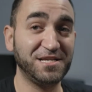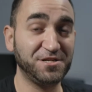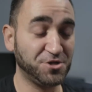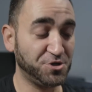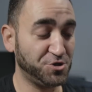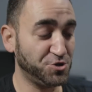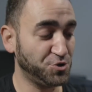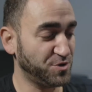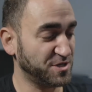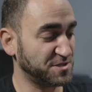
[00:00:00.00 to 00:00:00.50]
to
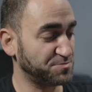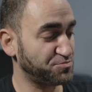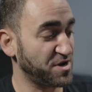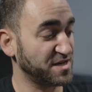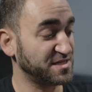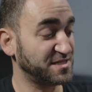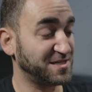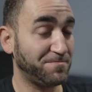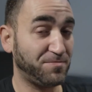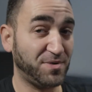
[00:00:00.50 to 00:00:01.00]
do is
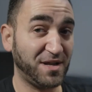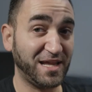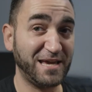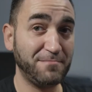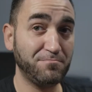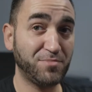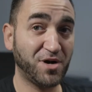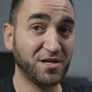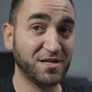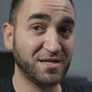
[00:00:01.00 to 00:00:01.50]
press the play
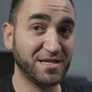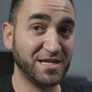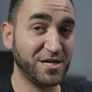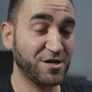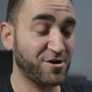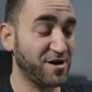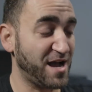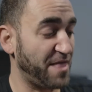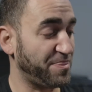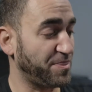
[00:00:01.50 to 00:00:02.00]
button
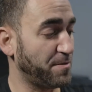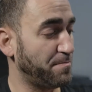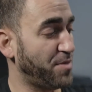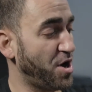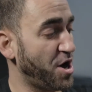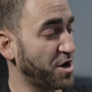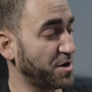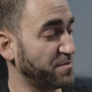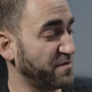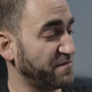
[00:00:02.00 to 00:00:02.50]
here at the
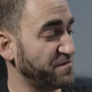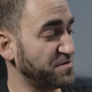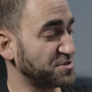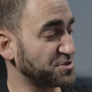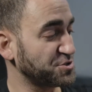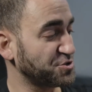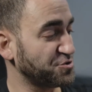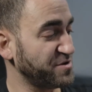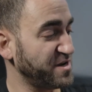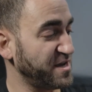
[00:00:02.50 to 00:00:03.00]
bottom of the
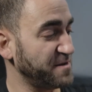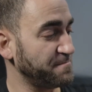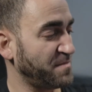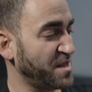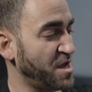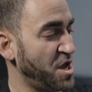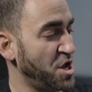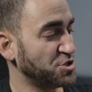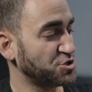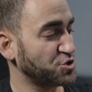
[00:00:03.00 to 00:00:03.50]
screen.
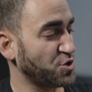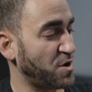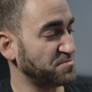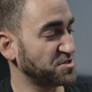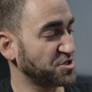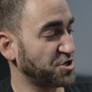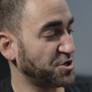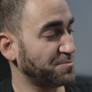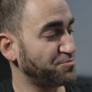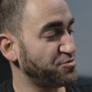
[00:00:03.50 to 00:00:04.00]
So I'm just
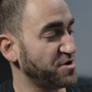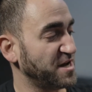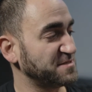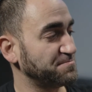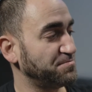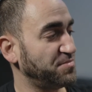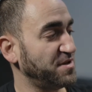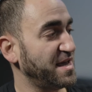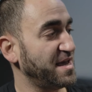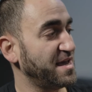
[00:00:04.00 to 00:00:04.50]
going to press
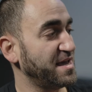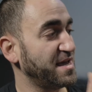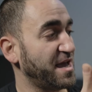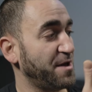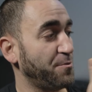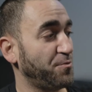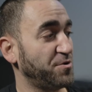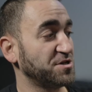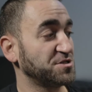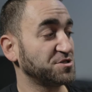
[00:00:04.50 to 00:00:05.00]
play,
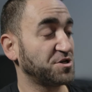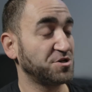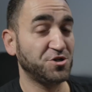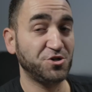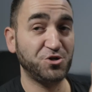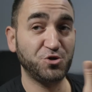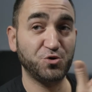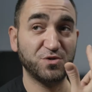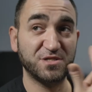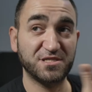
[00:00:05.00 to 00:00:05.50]
and what it's going to
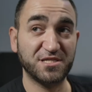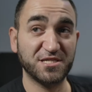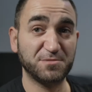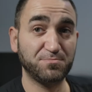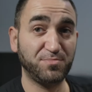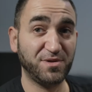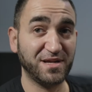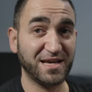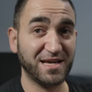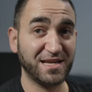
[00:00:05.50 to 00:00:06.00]
do is
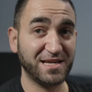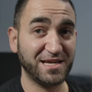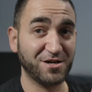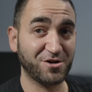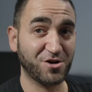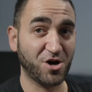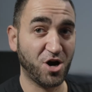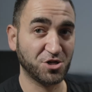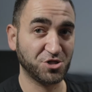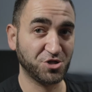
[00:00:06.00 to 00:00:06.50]
display it here
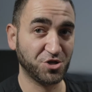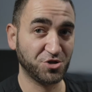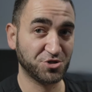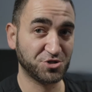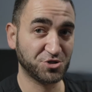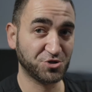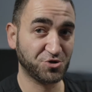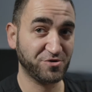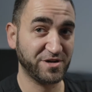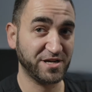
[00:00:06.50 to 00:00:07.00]
onto the
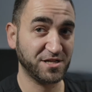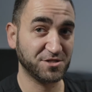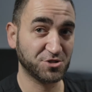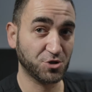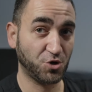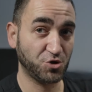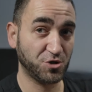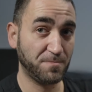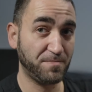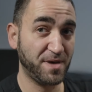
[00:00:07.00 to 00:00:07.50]
screen.
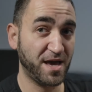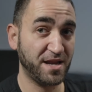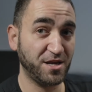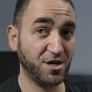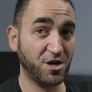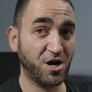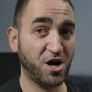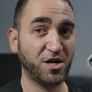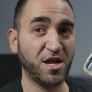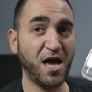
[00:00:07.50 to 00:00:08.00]
So
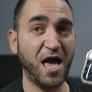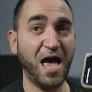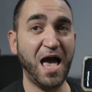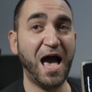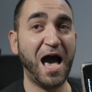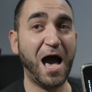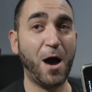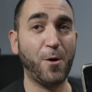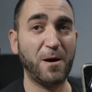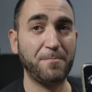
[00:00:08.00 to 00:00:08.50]
depending on
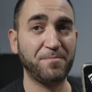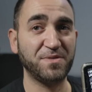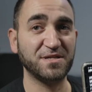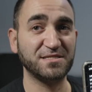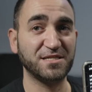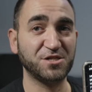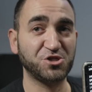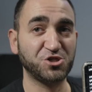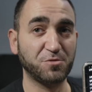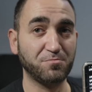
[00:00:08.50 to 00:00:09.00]
how I
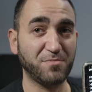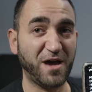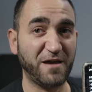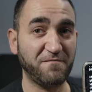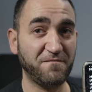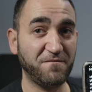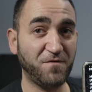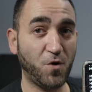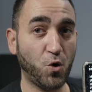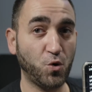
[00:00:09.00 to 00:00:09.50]
position my
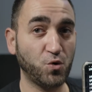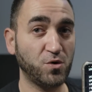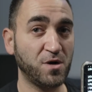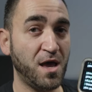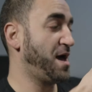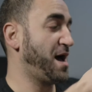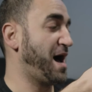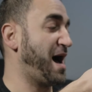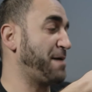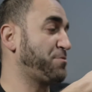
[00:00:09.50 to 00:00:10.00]
phone,
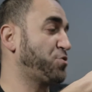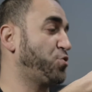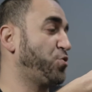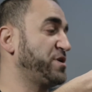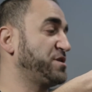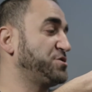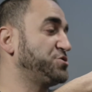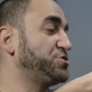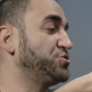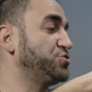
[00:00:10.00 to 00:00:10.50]
I'm
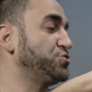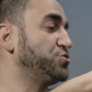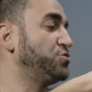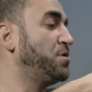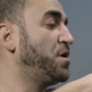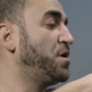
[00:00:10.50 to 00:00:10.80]
going to